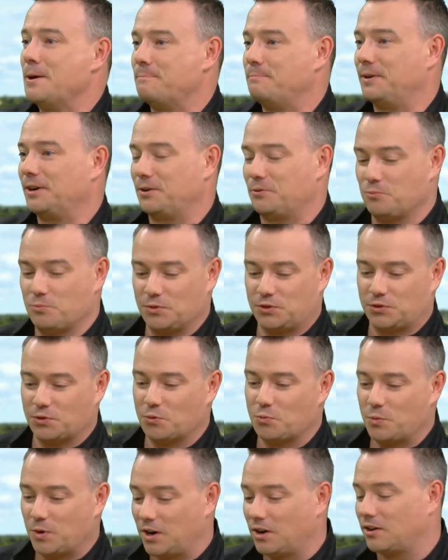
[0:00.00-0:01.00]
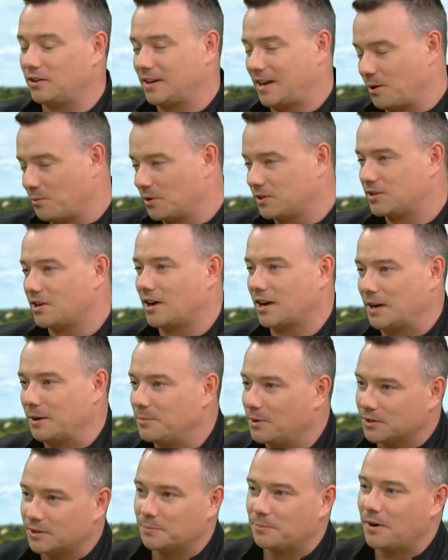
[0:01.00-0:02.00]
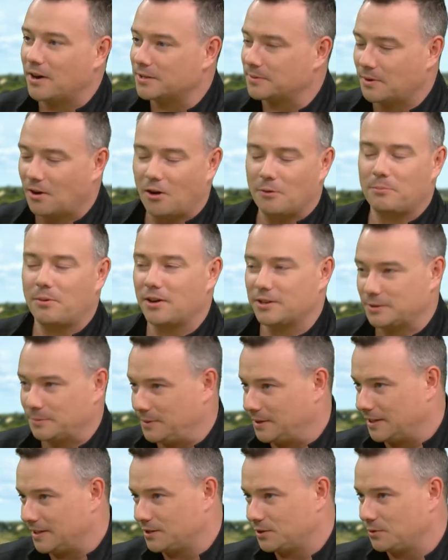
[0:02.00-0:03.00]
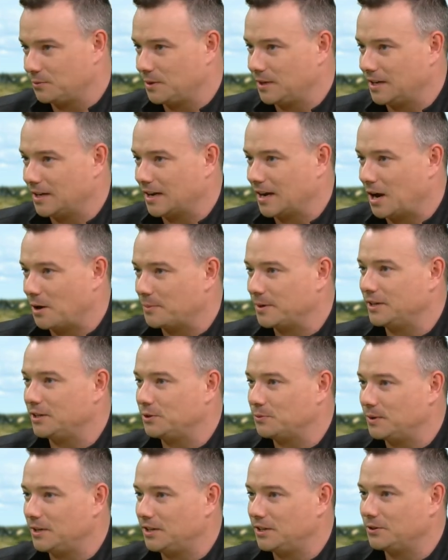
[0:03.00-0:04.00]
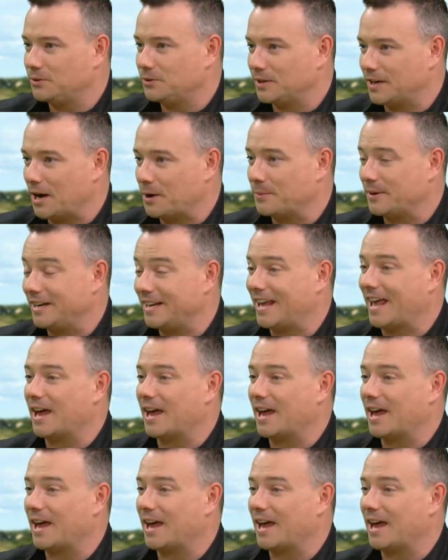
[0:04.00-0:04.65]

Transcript: but so we're talking about the all possibilities. How many do we do, and how many